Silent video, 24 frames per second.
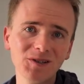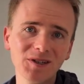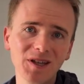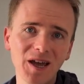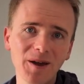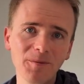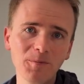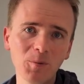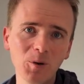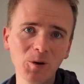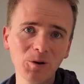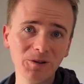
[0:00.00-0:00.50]

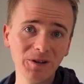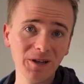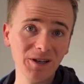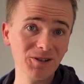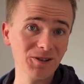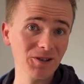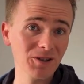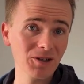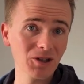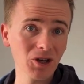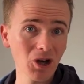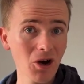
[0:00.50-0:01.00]
endpoint
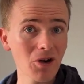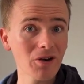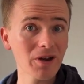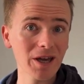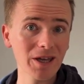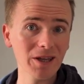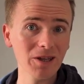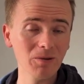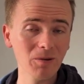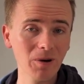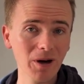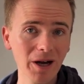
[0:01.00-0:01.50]
isn't going
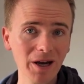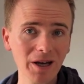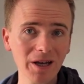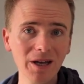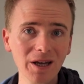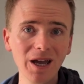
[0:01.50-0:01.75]
anywhere,